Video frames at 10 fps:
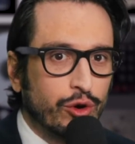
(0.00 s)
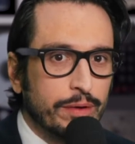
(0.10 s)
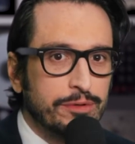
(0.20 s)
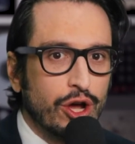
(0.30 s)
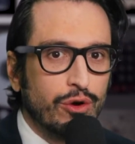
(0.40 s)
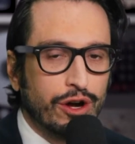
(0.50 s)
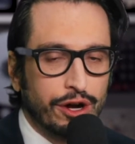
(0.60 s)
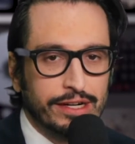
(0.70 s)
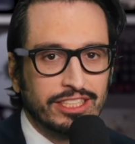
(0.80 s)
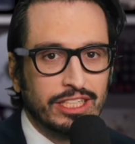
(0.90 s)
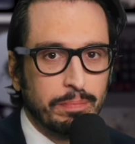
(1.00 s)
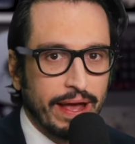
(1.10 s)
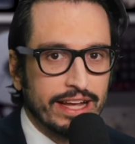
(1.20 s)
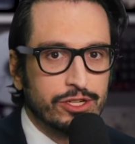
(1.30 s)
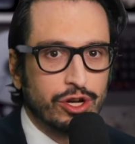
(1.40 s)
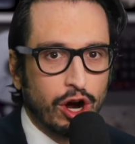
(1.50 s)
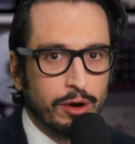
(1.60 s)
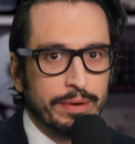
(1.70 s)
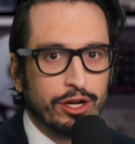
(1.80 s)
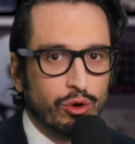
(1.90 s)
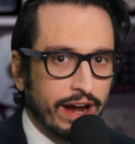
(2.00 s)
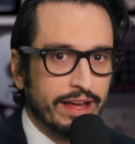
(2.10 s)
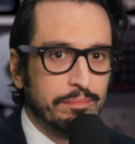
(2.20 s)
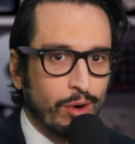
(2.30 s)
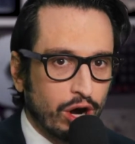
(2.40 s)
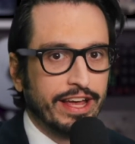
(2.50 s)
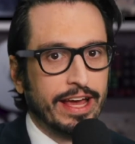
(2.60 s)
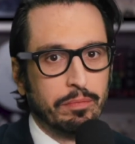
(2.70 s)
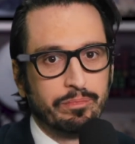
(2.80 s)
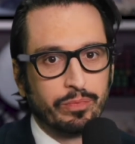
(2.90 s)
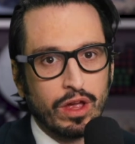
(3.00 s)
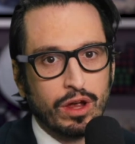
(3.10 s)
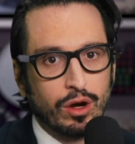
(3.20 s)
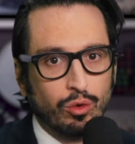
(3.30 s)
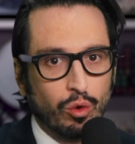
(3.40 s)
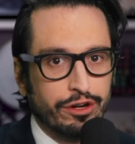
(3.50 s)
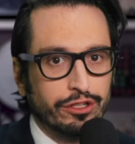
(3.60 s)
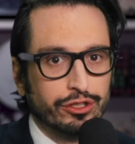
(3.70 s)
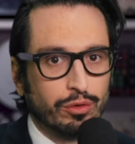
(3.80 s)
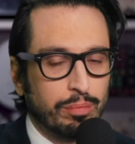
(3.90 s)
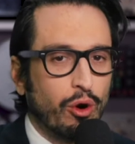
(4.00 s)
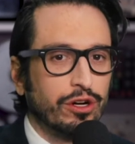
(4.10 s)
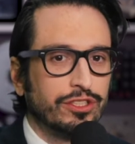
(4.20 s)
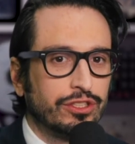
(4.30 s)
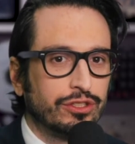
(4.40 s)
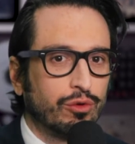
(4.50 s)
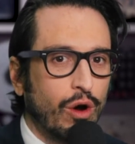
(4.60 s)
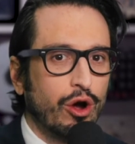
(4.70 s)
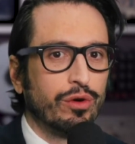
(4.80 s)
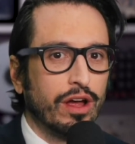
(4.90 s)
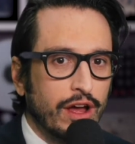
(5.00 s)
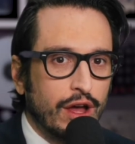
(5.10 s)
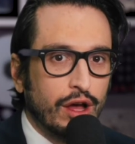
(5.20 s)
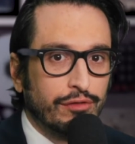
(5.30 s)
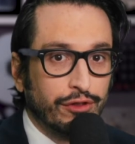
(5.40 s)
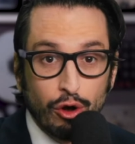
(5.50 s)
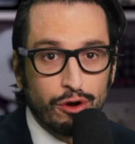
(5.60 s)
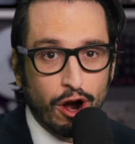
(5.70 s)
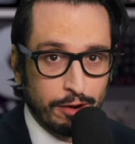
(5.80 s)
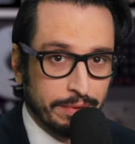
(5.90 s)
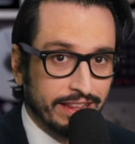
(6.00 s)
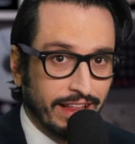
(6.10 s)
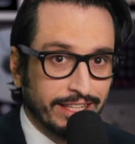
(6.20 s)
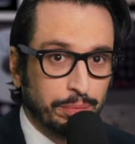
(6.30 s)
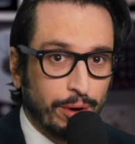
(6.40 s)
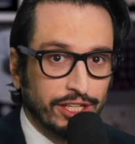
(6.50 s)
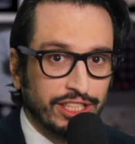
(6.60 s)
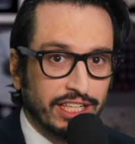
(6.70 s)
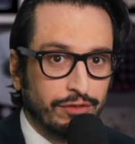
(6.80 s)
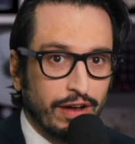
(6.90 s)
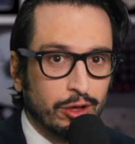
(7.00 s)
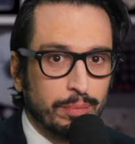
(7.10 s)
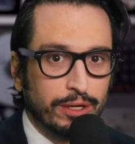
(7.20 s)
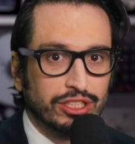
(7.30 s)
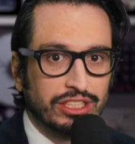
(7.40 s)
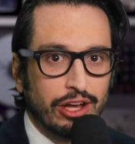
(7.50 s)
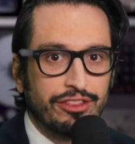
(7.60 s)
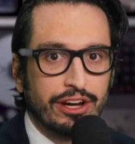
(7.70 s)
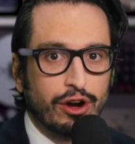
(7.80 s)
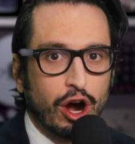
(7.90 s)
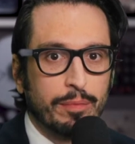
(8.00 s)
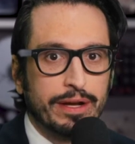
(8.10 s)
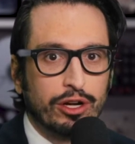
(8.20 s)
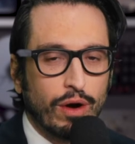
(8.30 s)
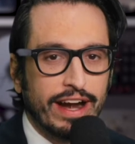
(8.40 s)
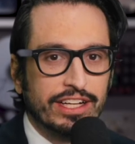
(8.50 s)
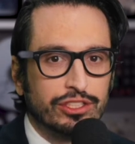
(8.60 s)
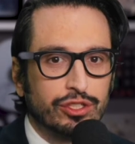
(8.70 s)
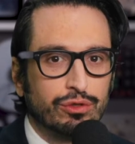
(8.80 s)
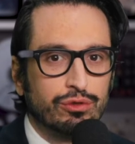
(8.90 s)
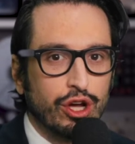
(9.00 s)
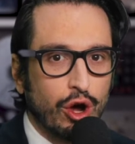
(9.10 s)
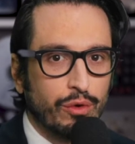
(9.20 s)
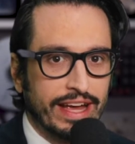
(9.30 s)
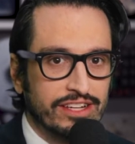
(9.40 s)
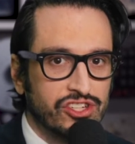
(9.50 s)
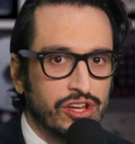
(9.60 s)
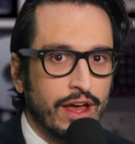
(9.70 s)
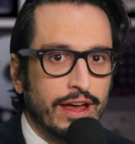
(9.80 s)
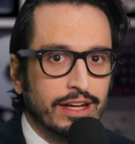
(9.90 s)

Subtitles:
cryptocurrency-based carbon credit market. Reuters reports, quote, Flow Carbon lets project developers sell their carbon credits through tokens,